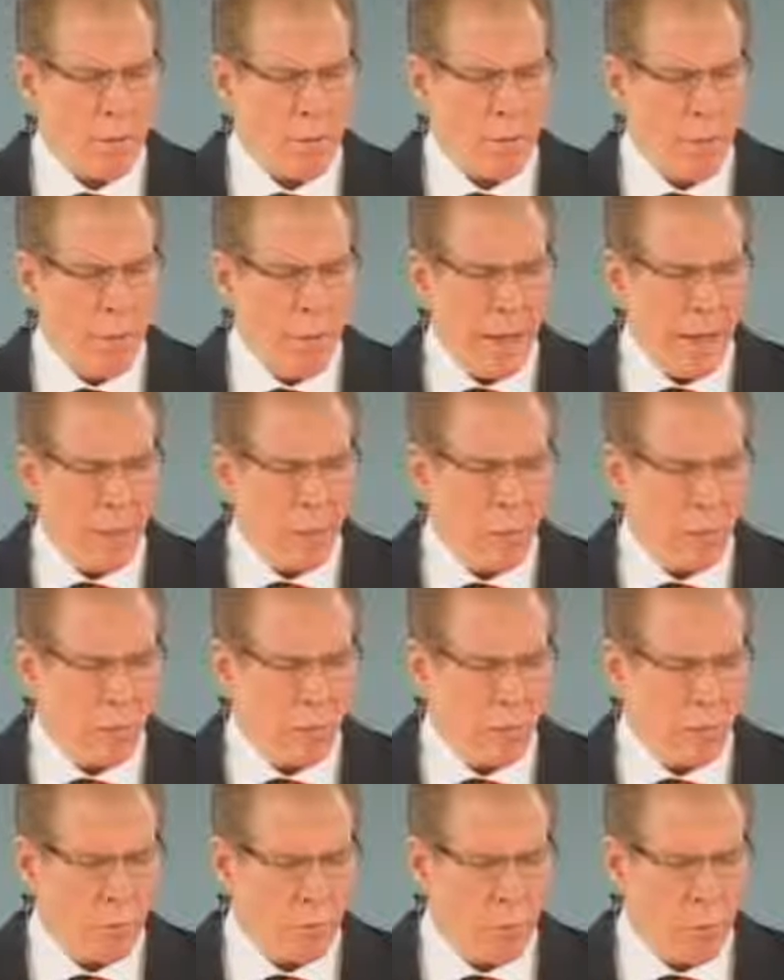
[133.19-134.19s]
the
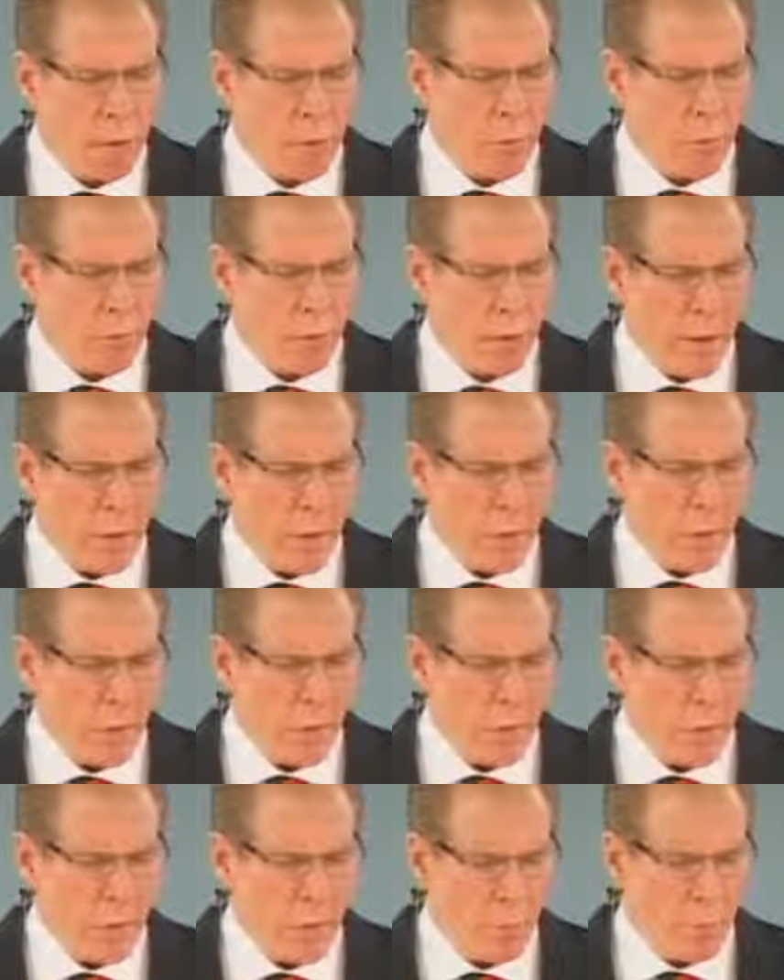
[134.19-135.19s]
master-slave
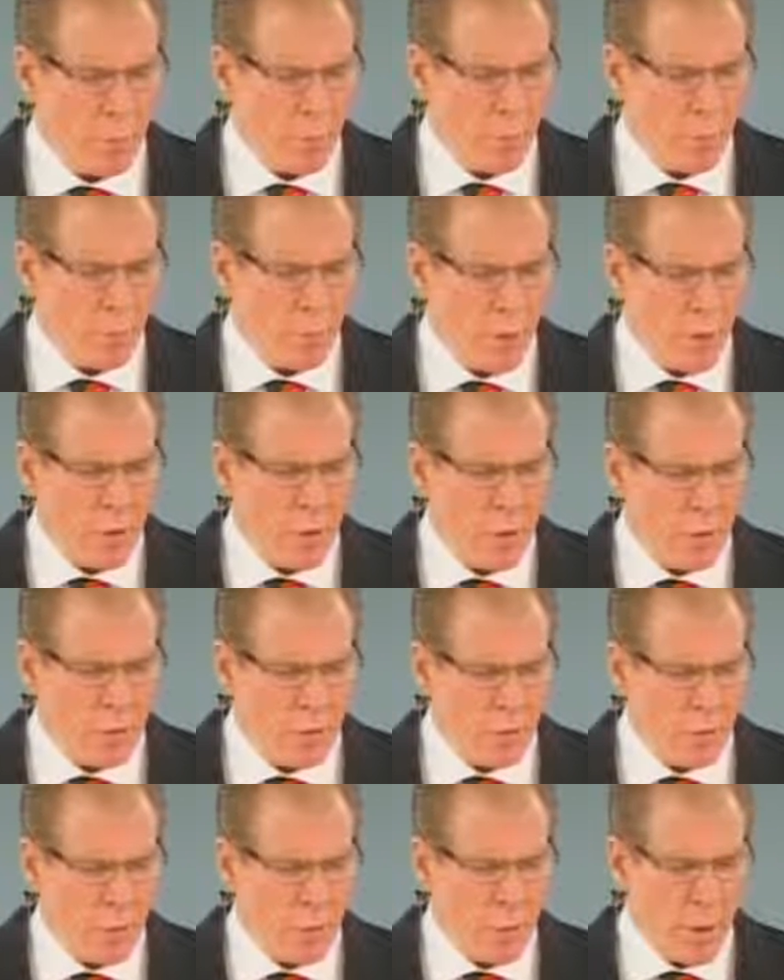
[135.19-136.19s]
relationship, which
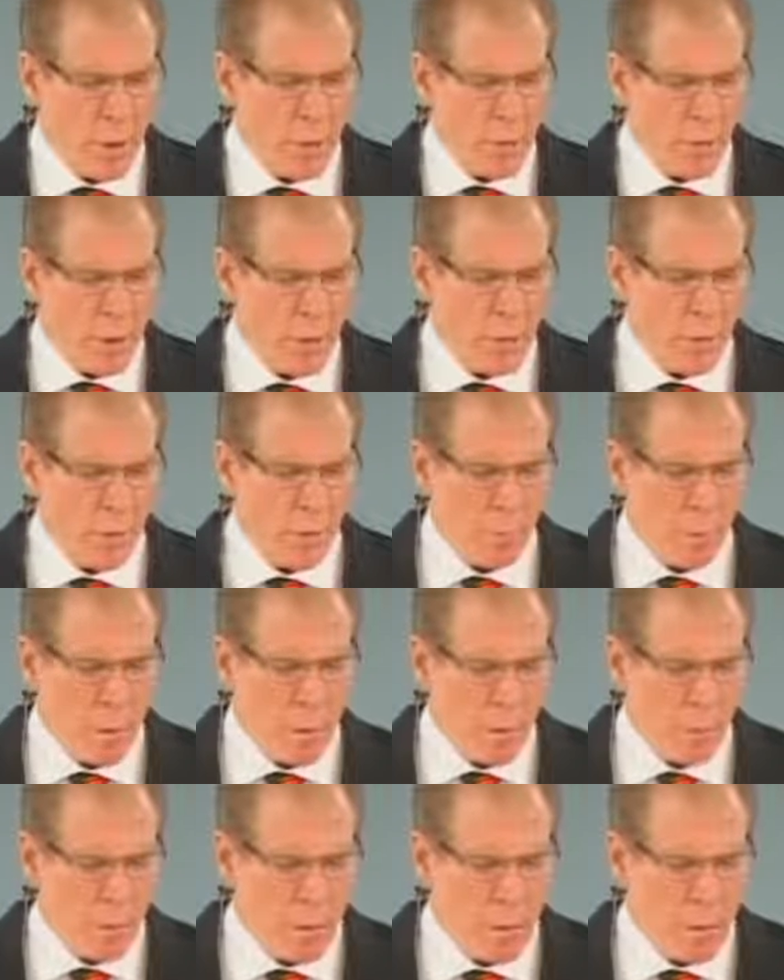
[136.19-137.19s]
teaches us many things about